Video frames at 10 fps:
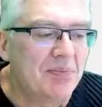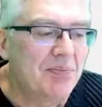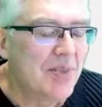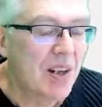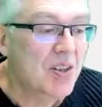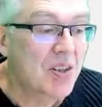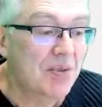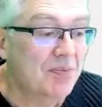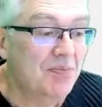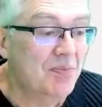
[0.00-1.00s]
Yes,
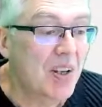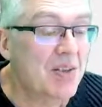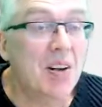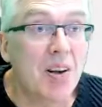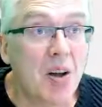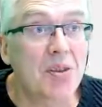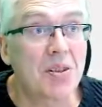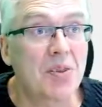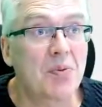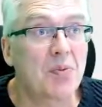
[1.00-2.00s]
there's a lot
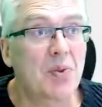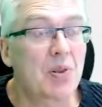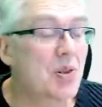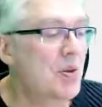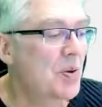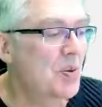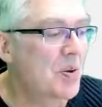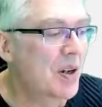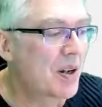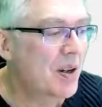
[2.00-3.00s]
to
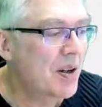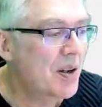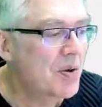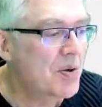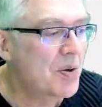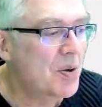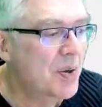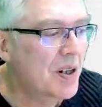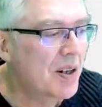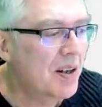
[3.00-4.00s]
do
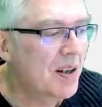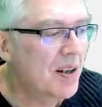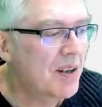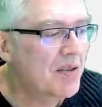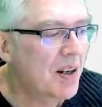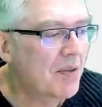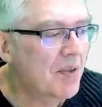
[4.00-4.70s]
with a drive.